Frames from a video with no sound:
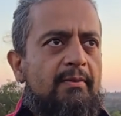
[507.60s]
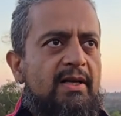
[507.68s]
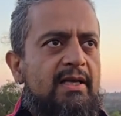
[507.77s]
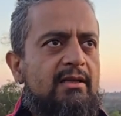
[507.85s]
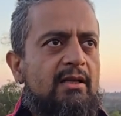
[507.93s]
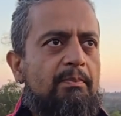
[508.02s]

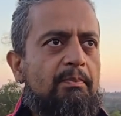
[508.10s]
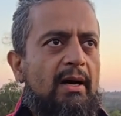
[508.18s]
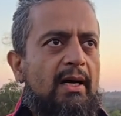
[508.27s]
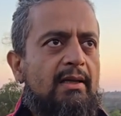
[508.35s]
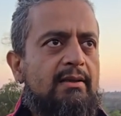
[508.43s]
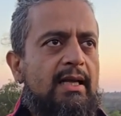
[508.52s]
in the
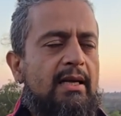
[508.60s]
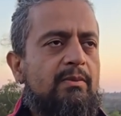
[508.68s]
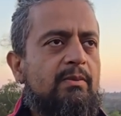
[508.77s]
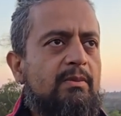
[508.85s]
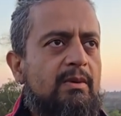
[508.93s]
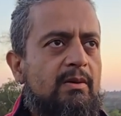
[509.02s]
path,
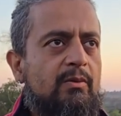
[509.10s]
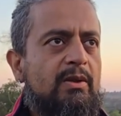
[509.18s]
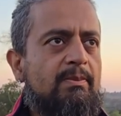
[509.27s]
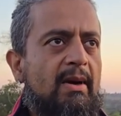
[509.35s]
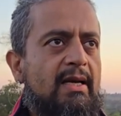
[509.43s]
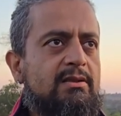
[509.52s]
then
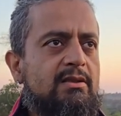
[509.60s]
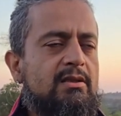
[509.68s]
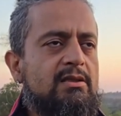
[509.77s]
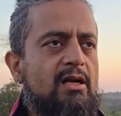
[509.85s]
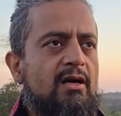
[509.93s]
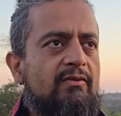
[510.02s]
with
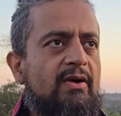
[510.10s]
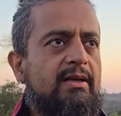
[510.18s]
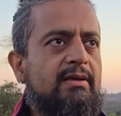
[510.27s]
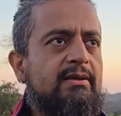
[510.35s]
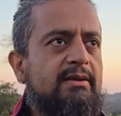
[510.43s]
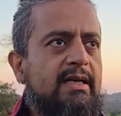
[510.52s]
master's love
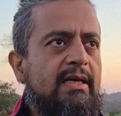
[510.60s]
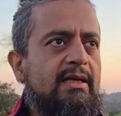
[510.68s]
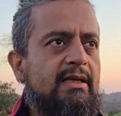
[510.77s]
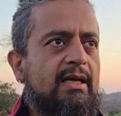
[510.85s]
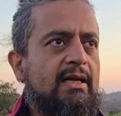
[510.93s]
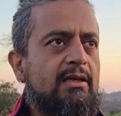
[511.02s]
and
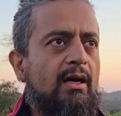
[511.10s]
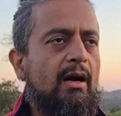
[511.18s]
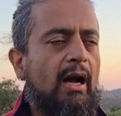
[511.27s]
dedication,